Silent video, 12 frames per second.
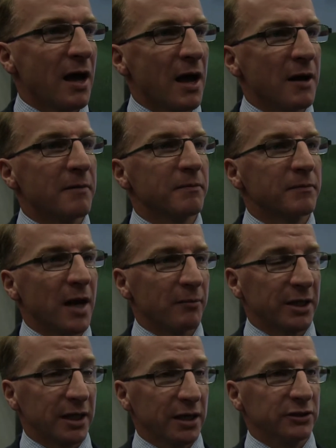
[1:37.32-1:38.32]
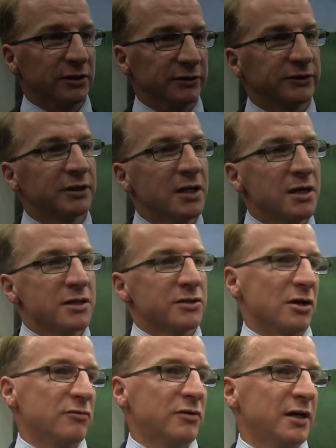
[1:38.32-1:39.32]
um, applications.
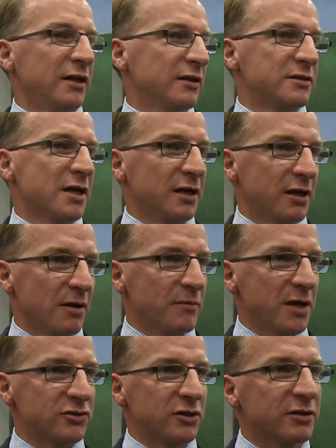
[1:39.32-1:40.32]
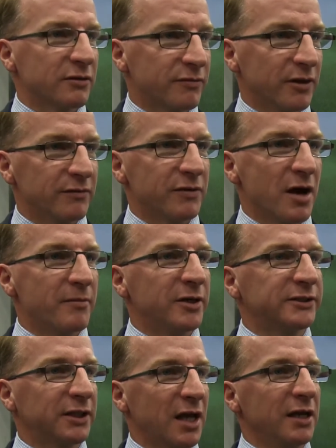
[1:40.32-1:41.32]
So really the take-home message for the farmer
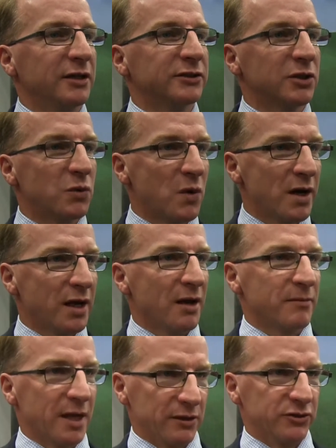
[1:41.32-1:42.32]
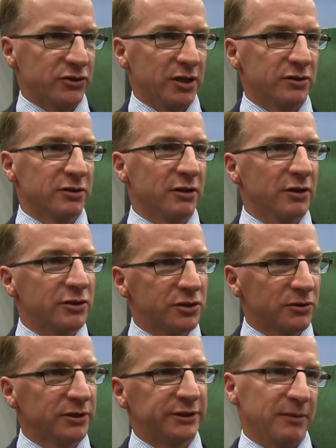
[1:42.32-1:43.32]
is again is to weigh up that decision and the
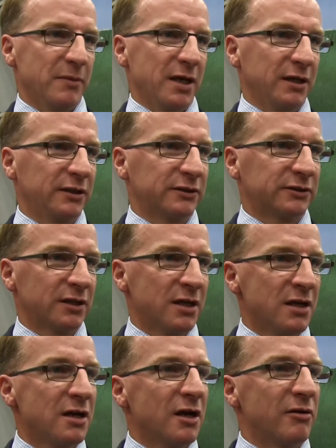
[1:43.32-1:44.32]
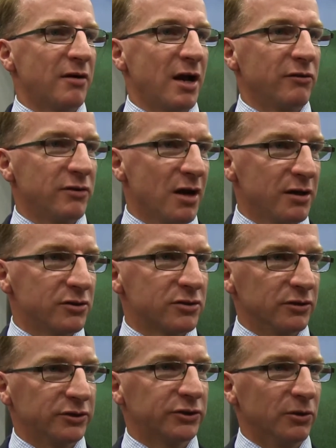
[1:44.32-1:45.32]
choice he makes around
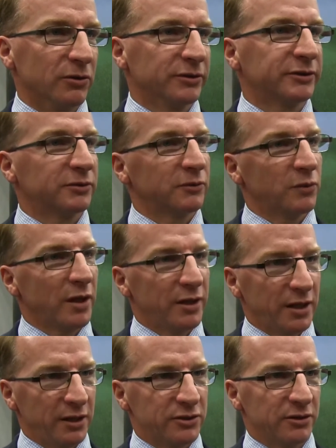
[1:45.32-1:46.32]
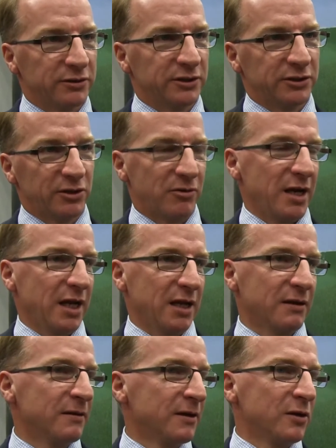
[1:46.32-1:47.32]
nitrogen source, whether he chooses
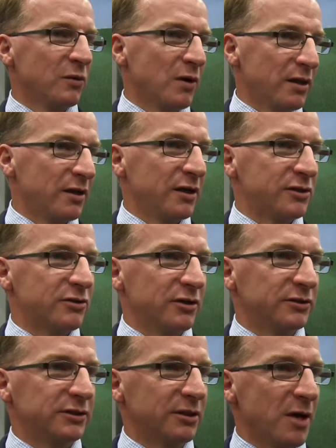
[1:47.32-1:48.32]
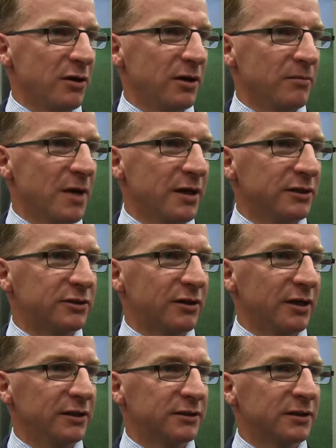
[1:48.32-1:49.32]
urea, whether he chooses ammonium
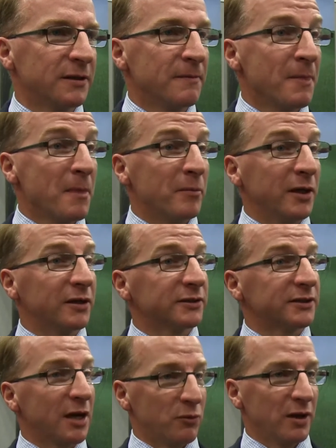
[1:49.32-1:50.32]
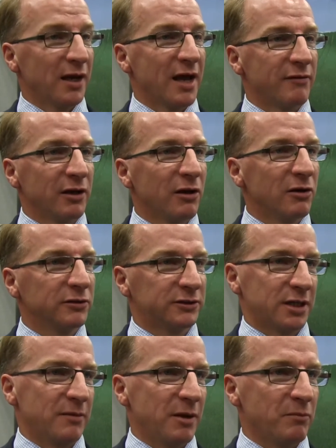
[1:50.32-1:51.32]
nitrate, because that will have a
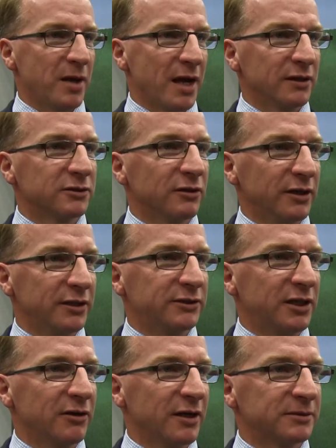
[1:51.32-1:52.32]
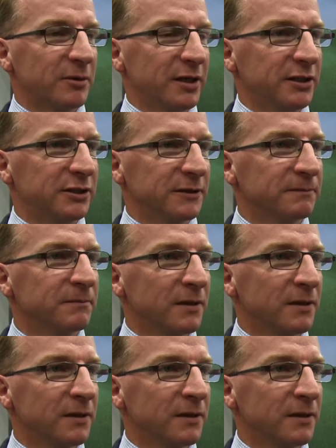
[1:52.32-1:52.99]
long-term impact on his yield aspiration.